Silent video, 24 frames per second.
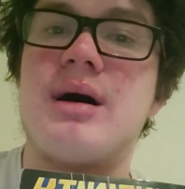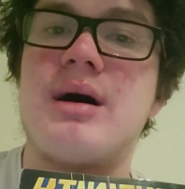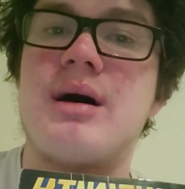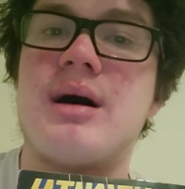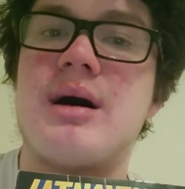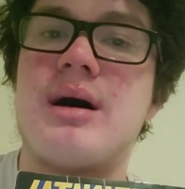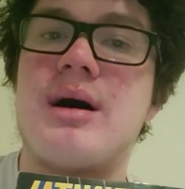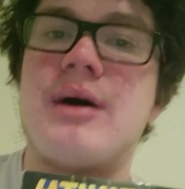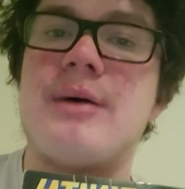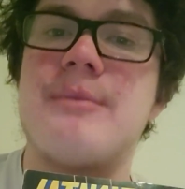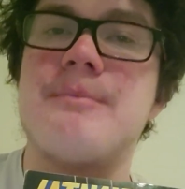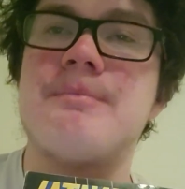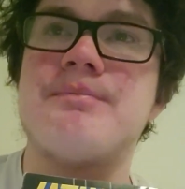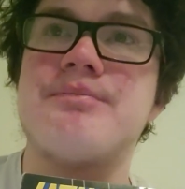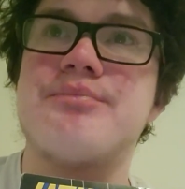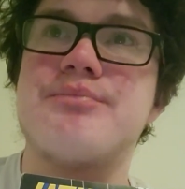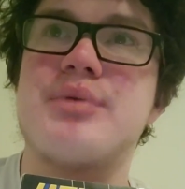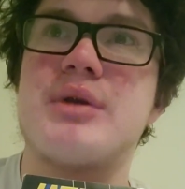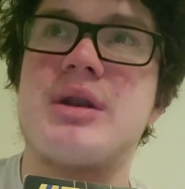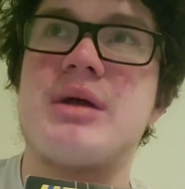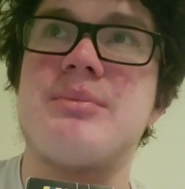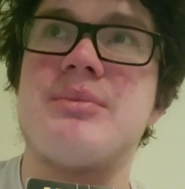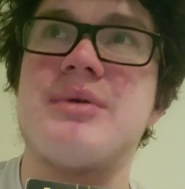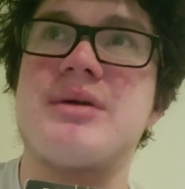
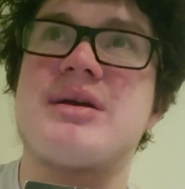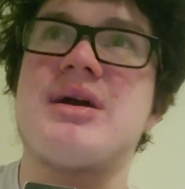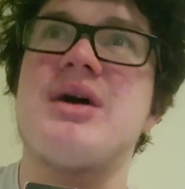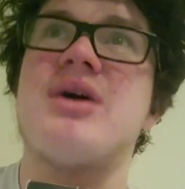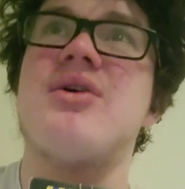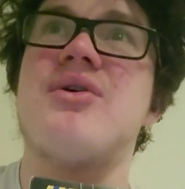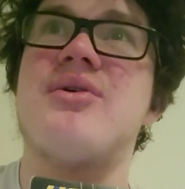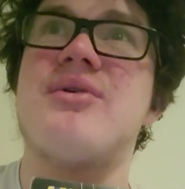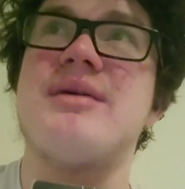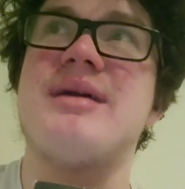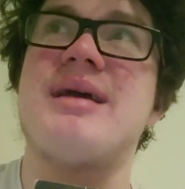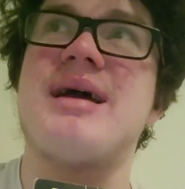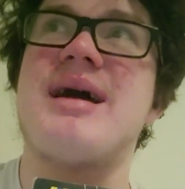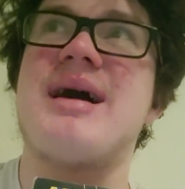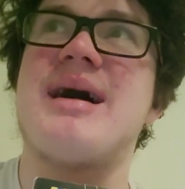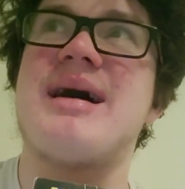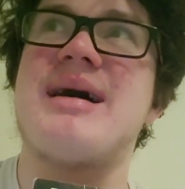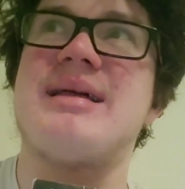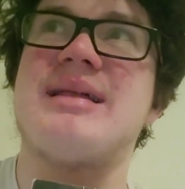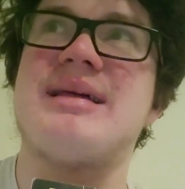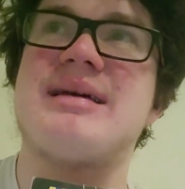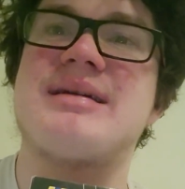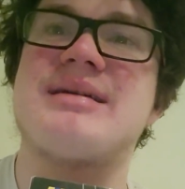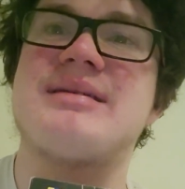But I'm like, oh
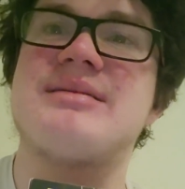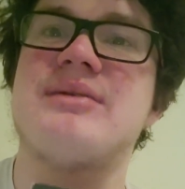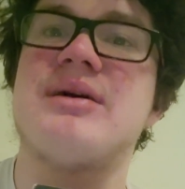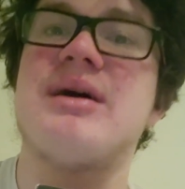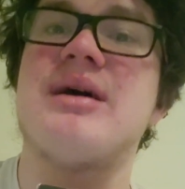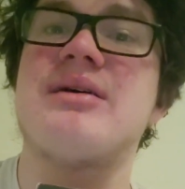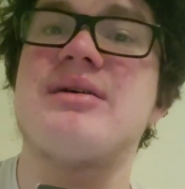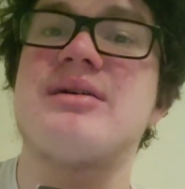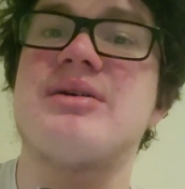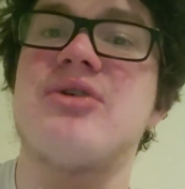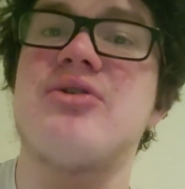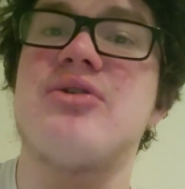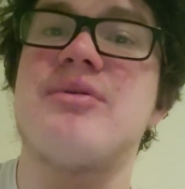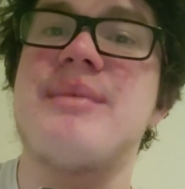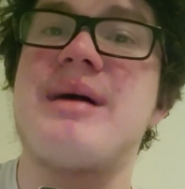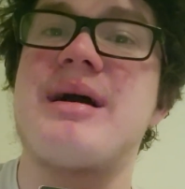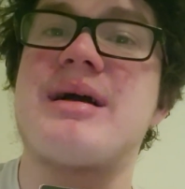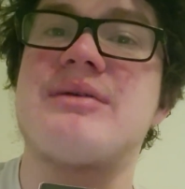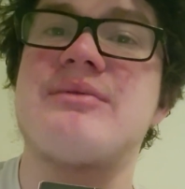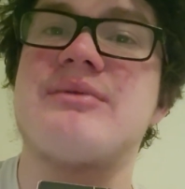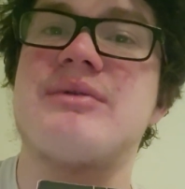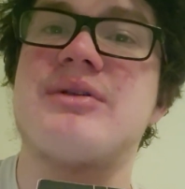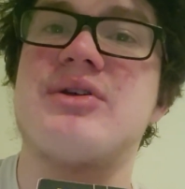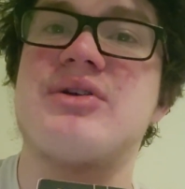yeah, like going
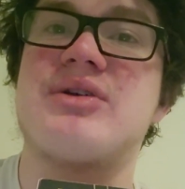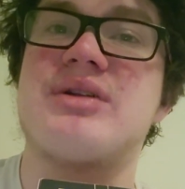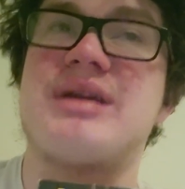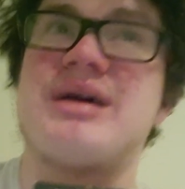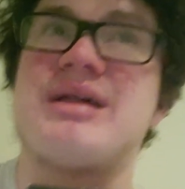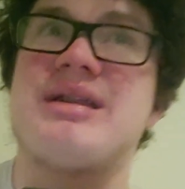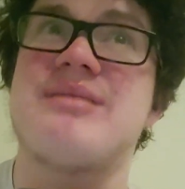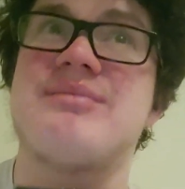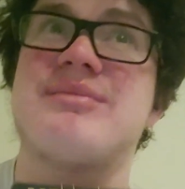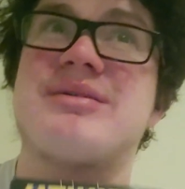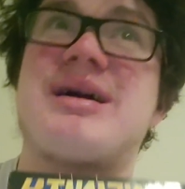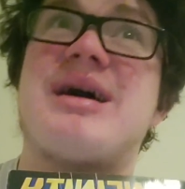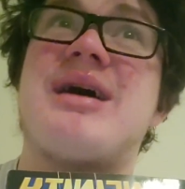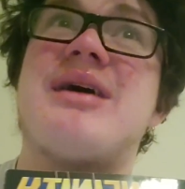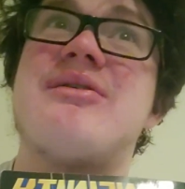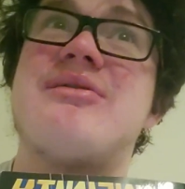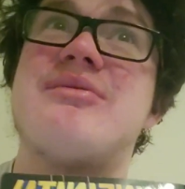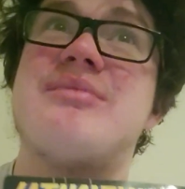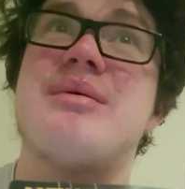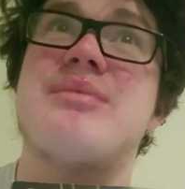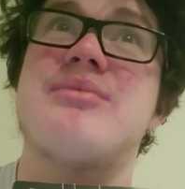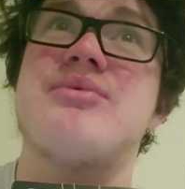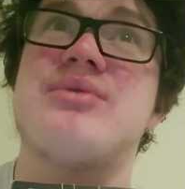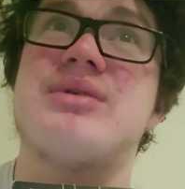back and looking at it, I'm like, I
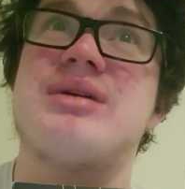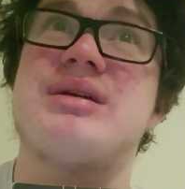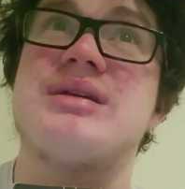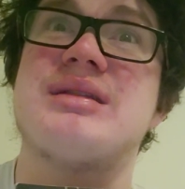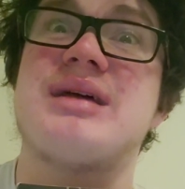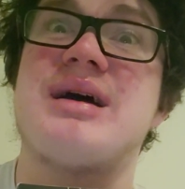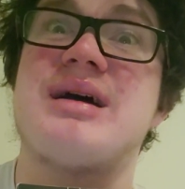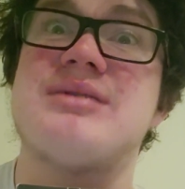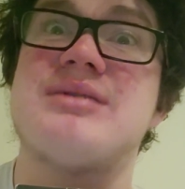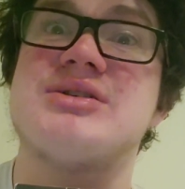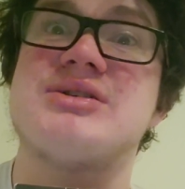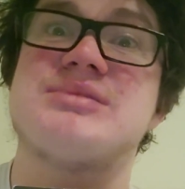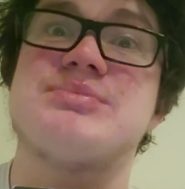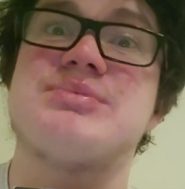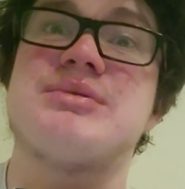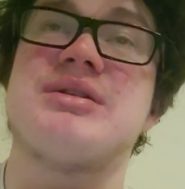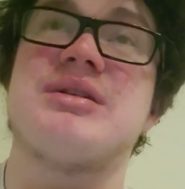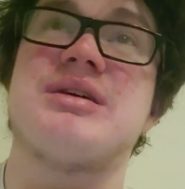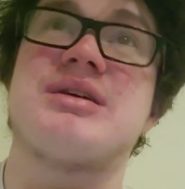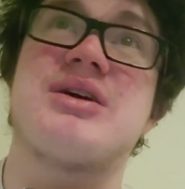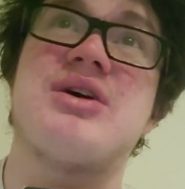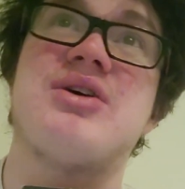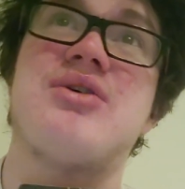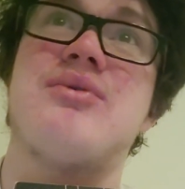remember reading that and just being
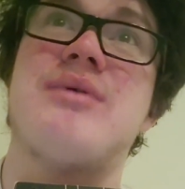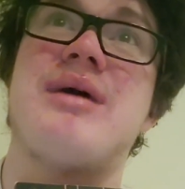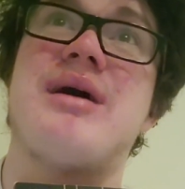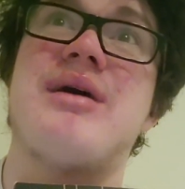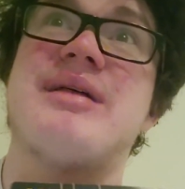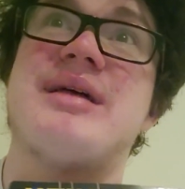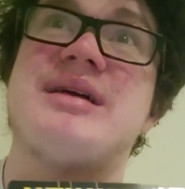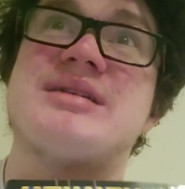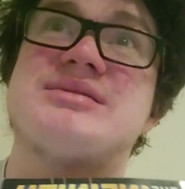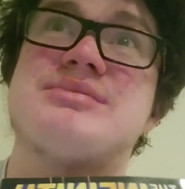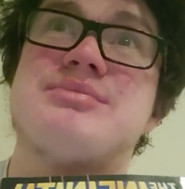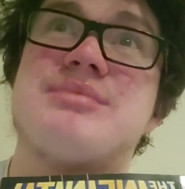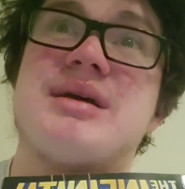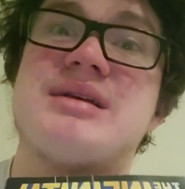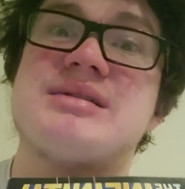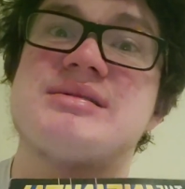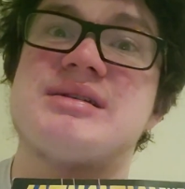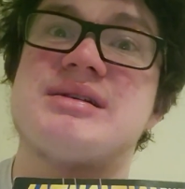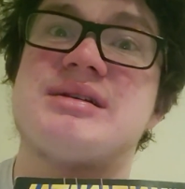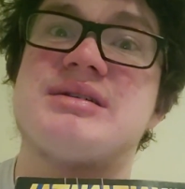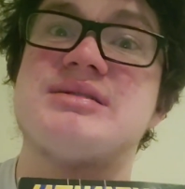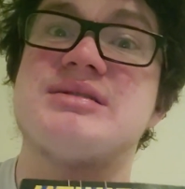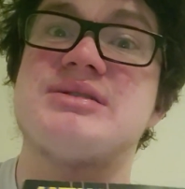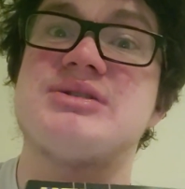like, oh wow, that's
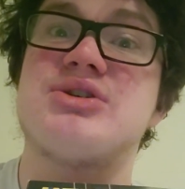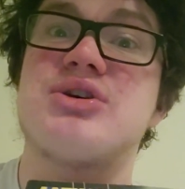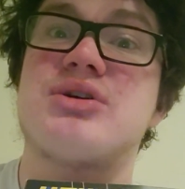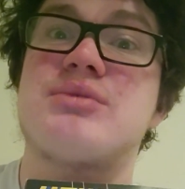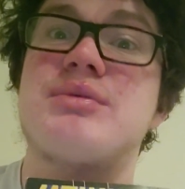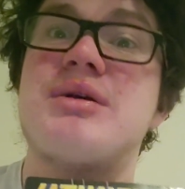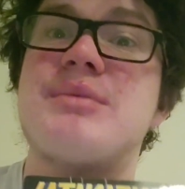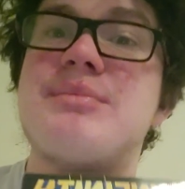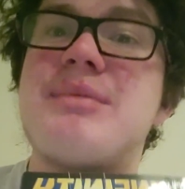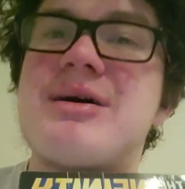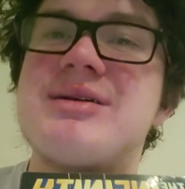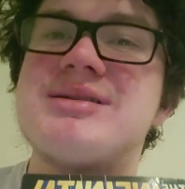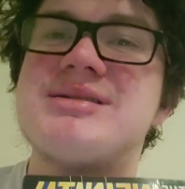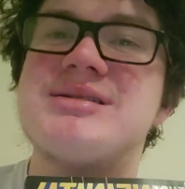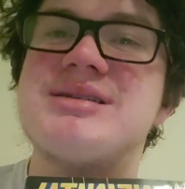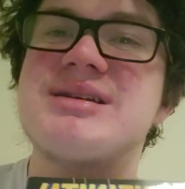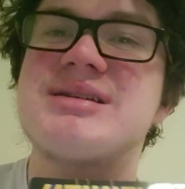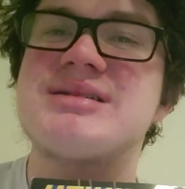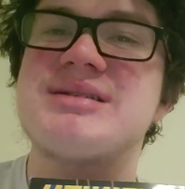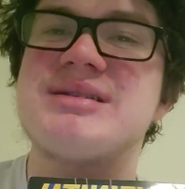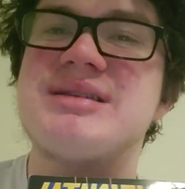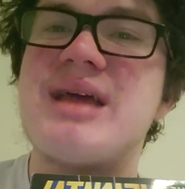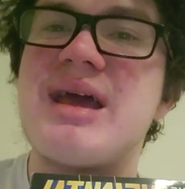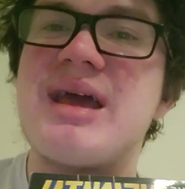amazing, because it took me about
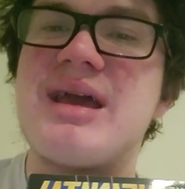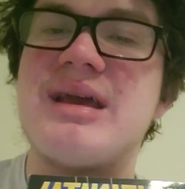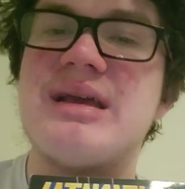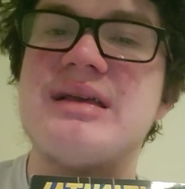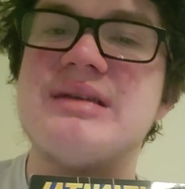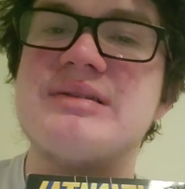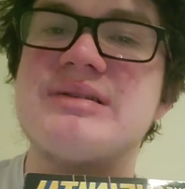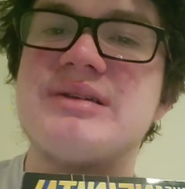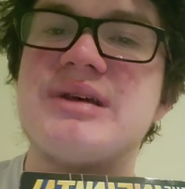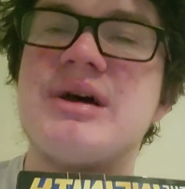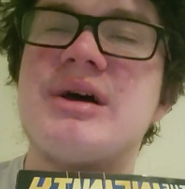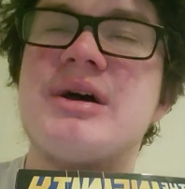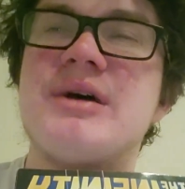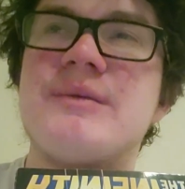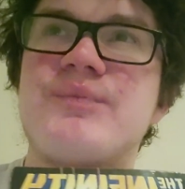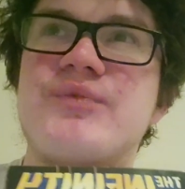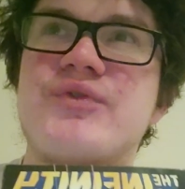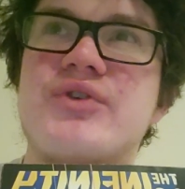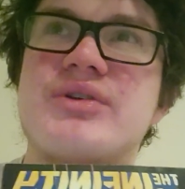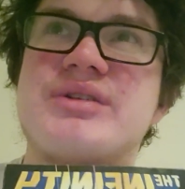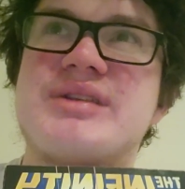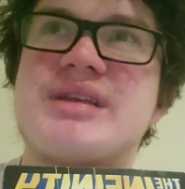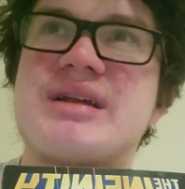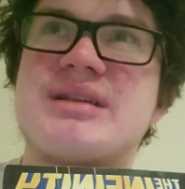6 days,
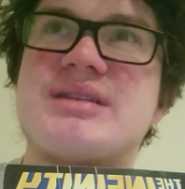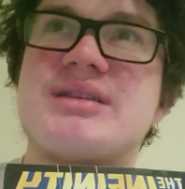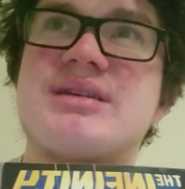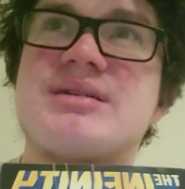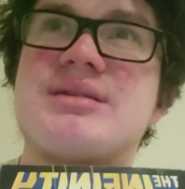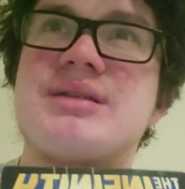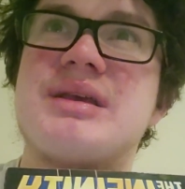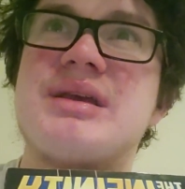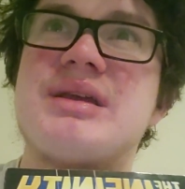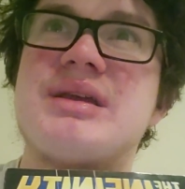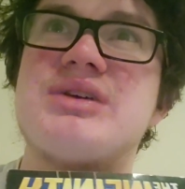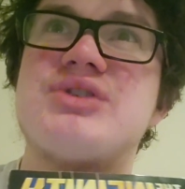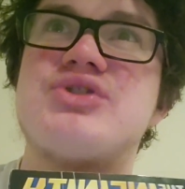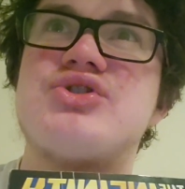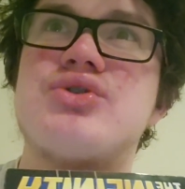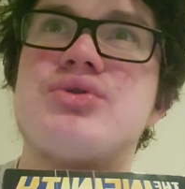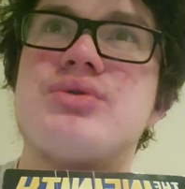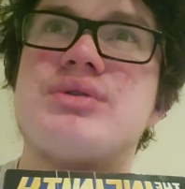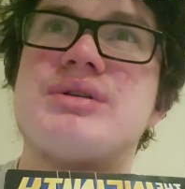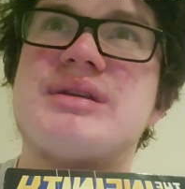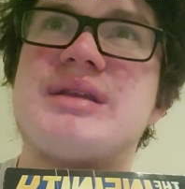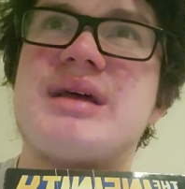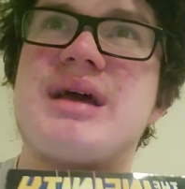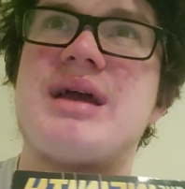so technically an
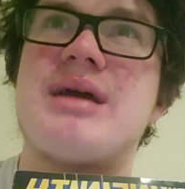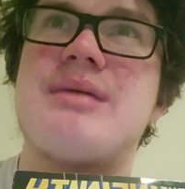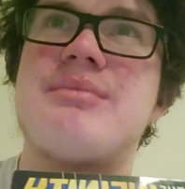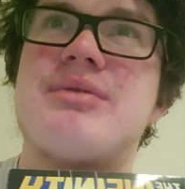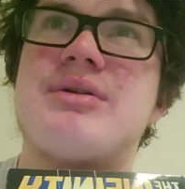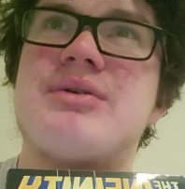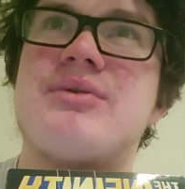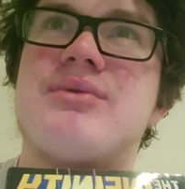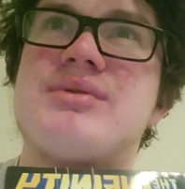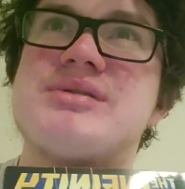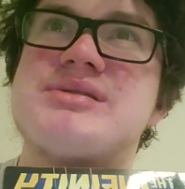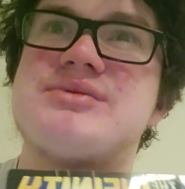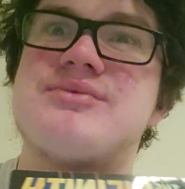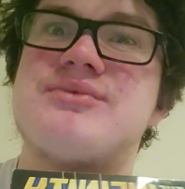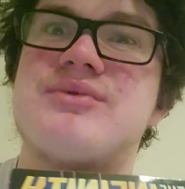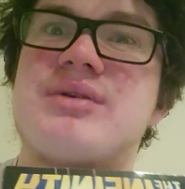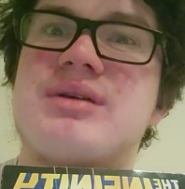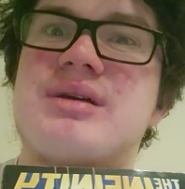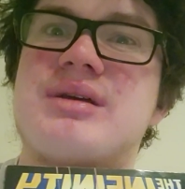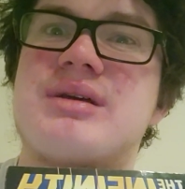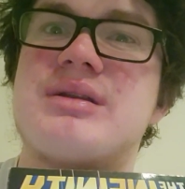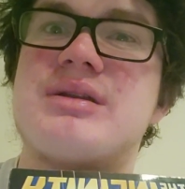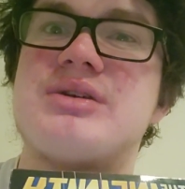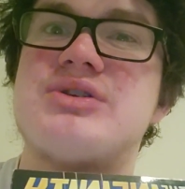issue a day, but it wasn't
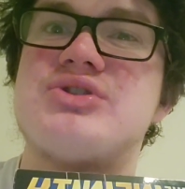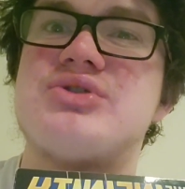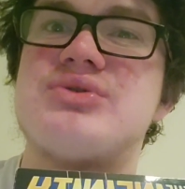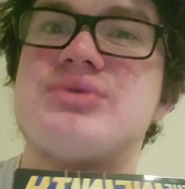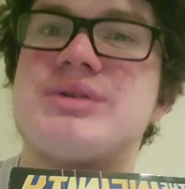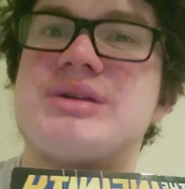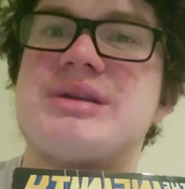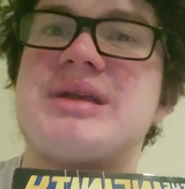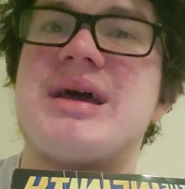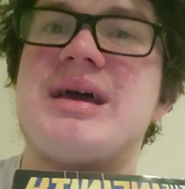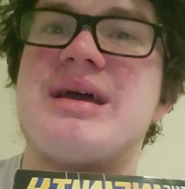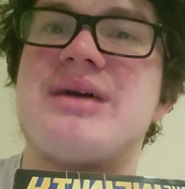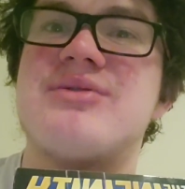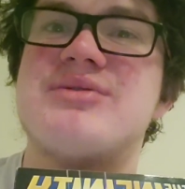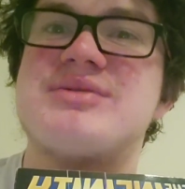really an issue a day.